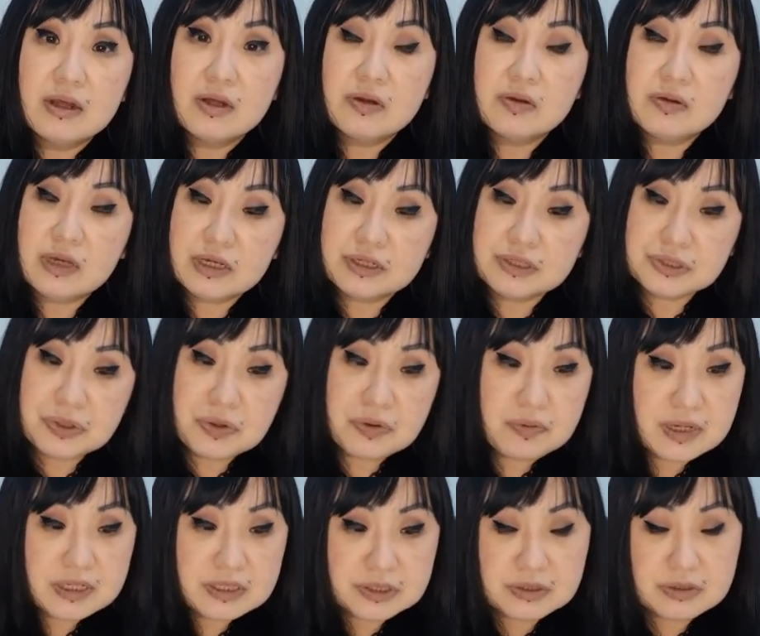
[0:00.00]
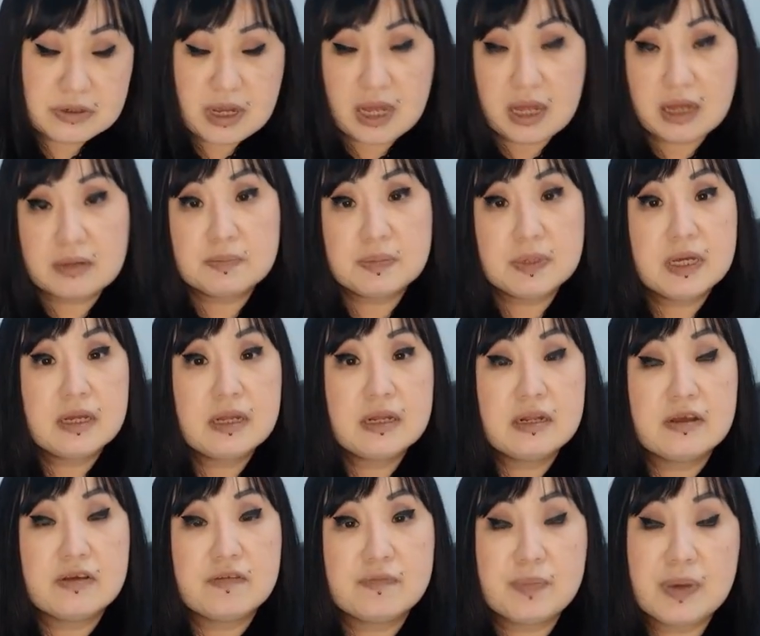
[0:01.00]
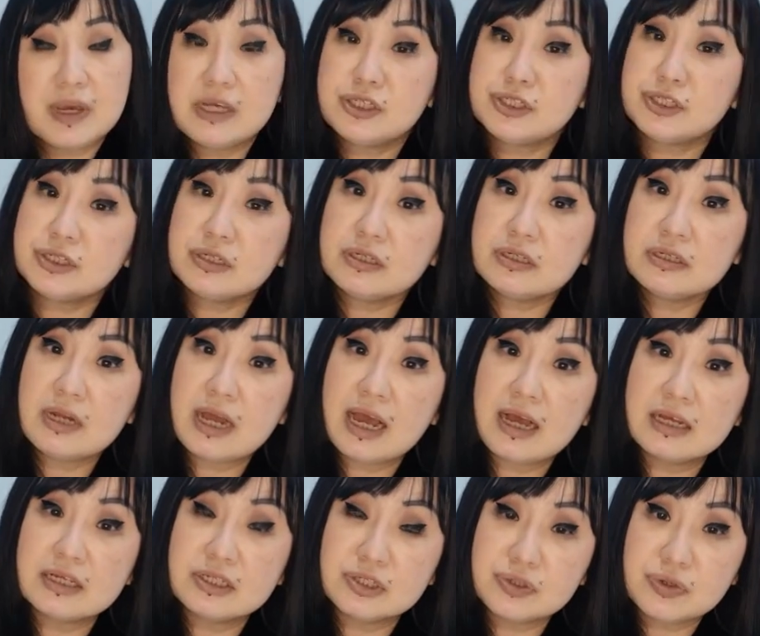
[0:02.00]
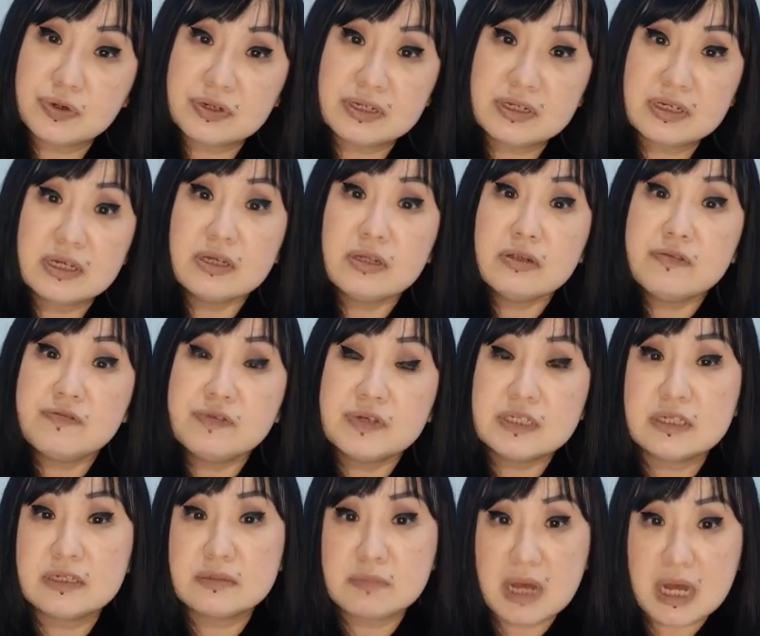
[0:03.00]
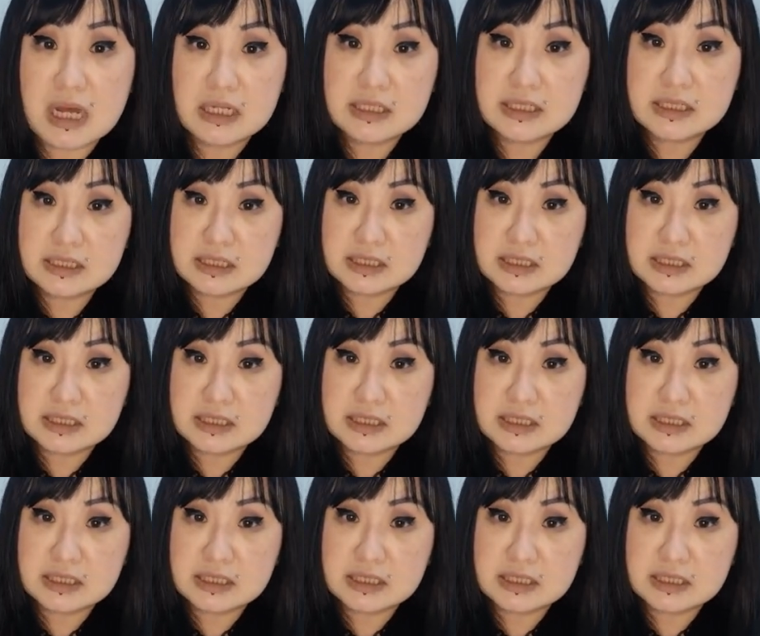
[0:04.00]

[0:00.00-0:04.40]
Okay, so what's going to happen if patient has got an ill-fitted mask?